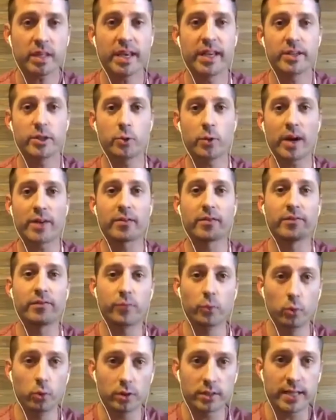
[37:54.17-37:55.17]
and you have a
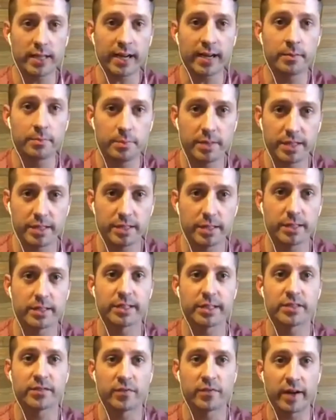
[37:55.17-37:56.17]
full-time business
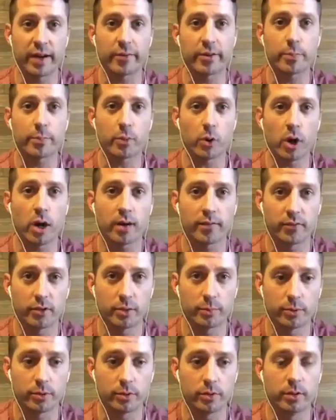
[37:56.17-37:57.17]
that's very
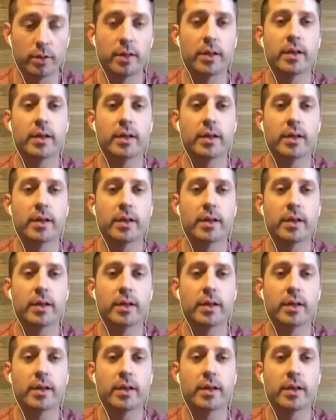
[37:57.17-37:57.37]
profitable,